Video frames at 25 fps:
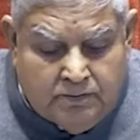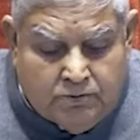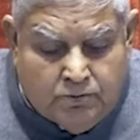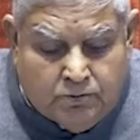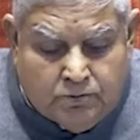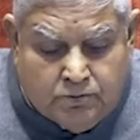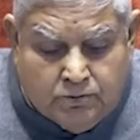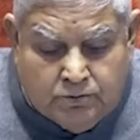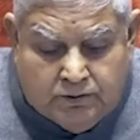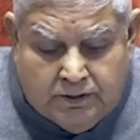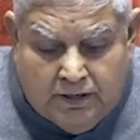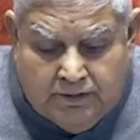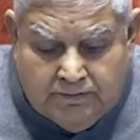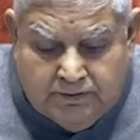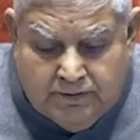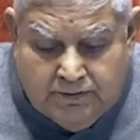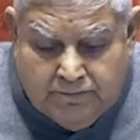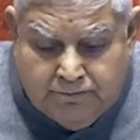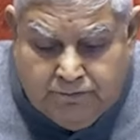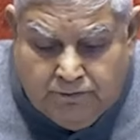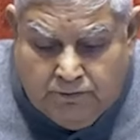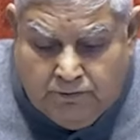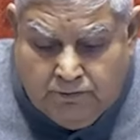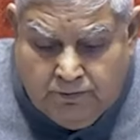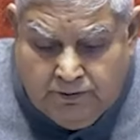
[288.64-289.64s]
to
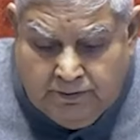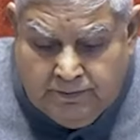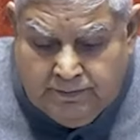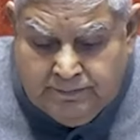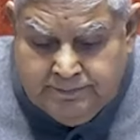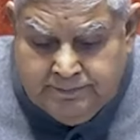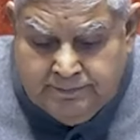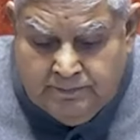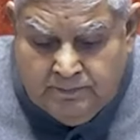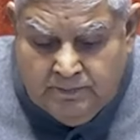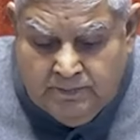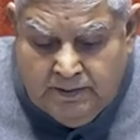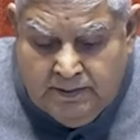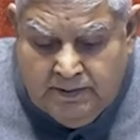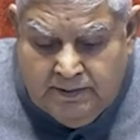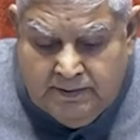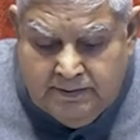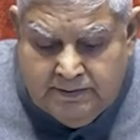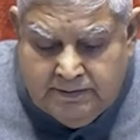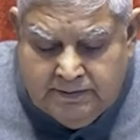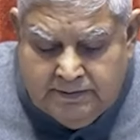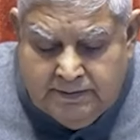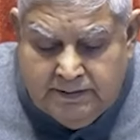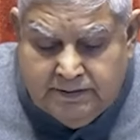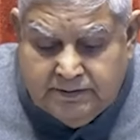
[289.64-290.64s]
2004,
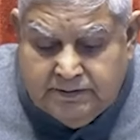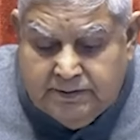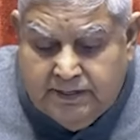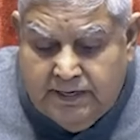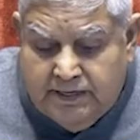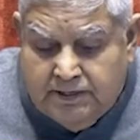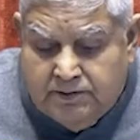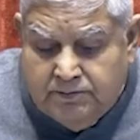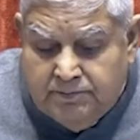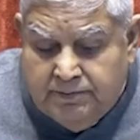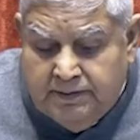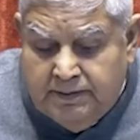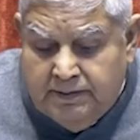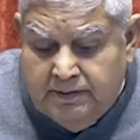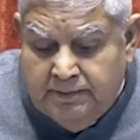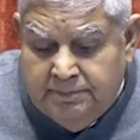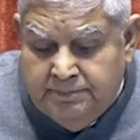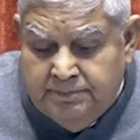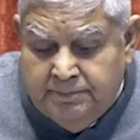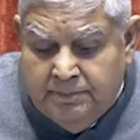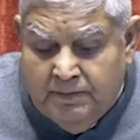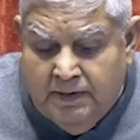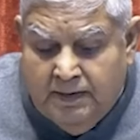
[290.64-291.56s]
Sri Tejveer